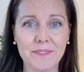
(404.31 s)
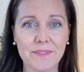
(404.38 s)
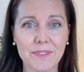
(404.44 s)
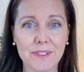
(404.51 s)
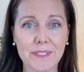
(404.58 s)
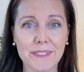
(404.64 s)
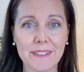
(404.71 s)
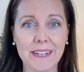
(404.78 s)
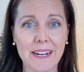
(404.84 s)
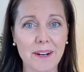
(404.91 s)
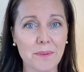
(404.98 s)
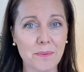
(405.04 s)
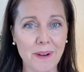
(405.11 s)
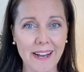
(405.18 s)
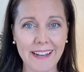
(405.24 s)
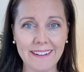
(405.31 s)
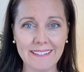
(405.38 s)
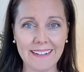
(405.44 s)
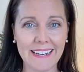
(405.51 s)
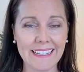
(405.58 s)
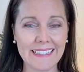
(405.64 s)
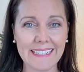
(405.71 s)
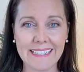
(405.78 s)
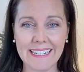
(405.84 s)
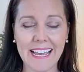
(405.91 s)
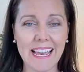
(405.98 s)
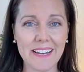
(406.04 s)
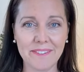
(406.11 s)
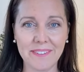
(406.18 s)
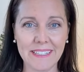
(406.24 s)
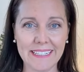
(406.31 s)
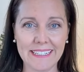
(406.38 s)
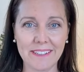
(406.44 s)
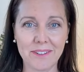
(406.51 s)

For a while, I lent heavily